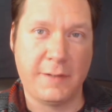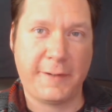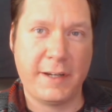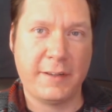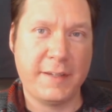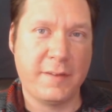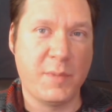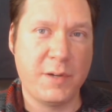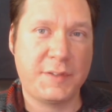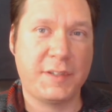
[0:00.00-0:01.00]
And finally, the
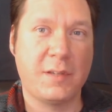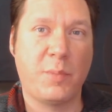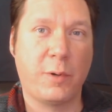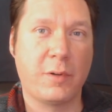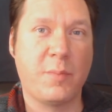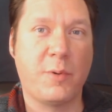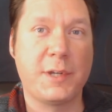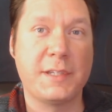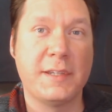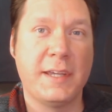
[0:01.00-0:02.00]
most important
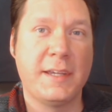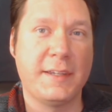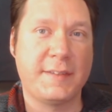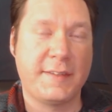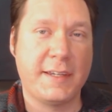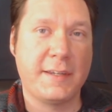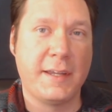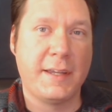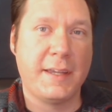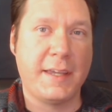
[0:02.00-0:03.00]
point is that
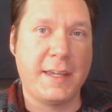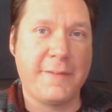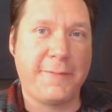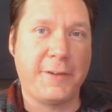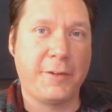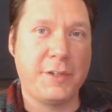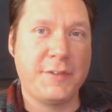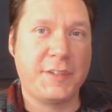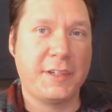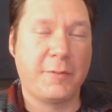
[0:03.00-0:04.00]
if you're
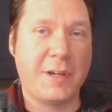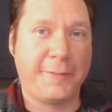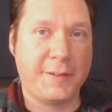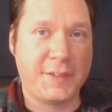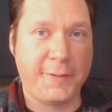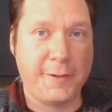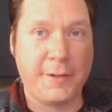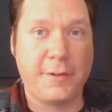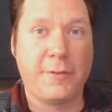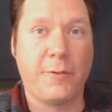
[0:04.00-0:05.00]
using a reference
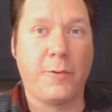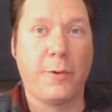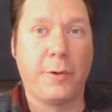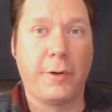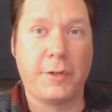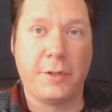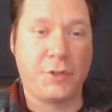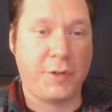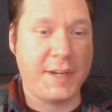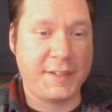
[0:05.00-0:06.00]
photo or you're
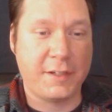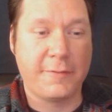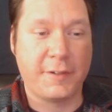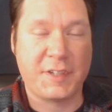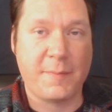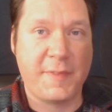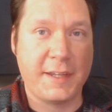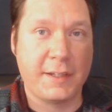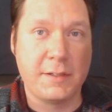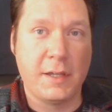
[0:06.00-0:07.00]
tracing over
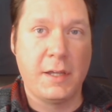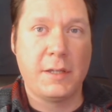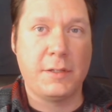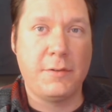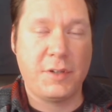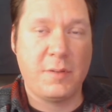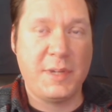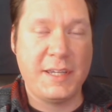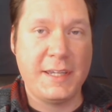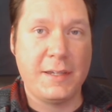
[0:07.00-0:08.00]
something, you should
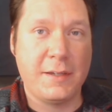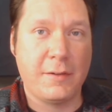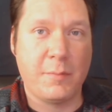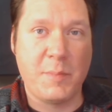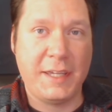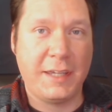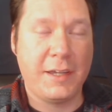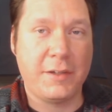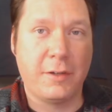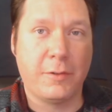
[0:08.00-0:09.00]
be making
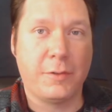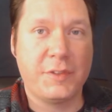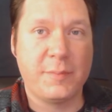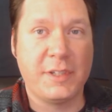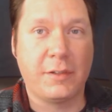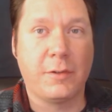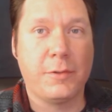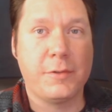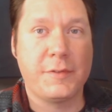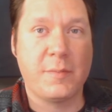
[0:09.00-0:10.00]
it your ultimate
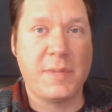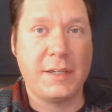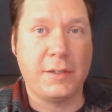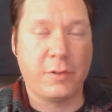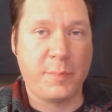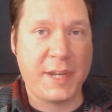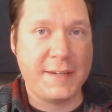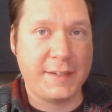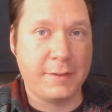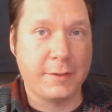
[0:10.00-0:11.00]
goal to make your
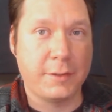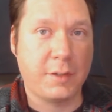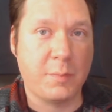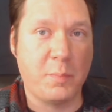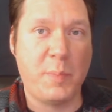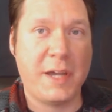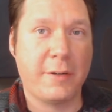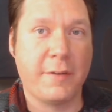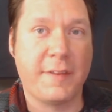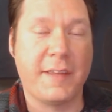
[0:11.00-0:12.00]
painting look
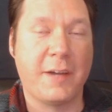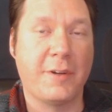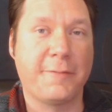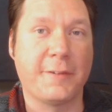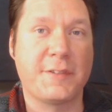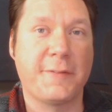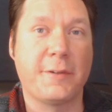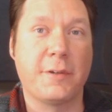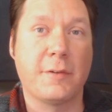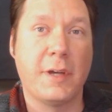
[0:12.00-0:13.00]
better than that reference
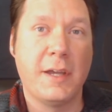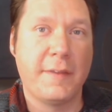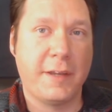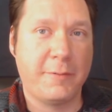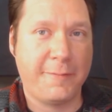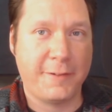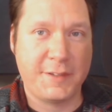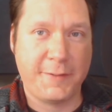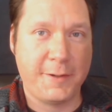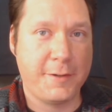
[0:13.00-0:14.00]
photo. That
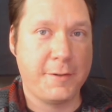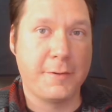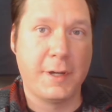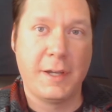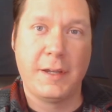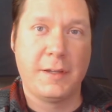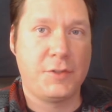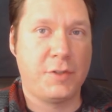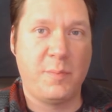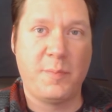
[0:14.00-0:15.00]
reference photo
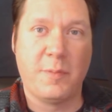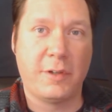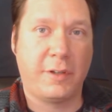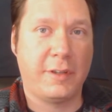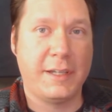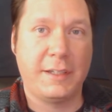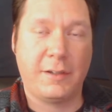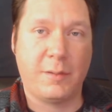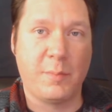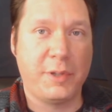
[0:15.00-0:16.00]
should look
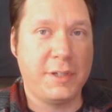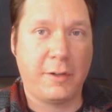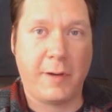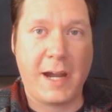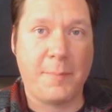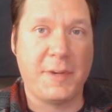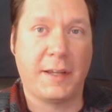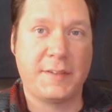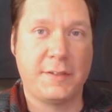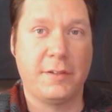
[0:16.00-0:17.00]
like complete crap
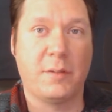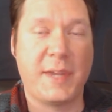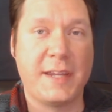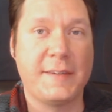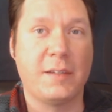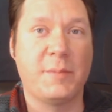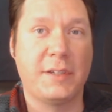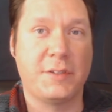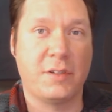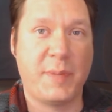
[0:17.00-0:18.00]
next to your painting
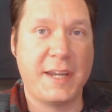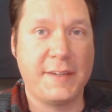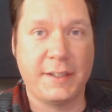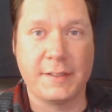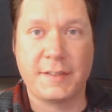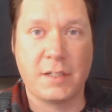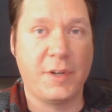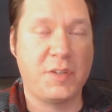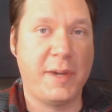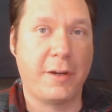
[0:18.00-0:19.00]
because your painting is so
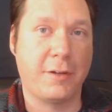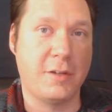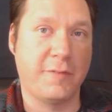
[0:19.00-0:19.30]
much better.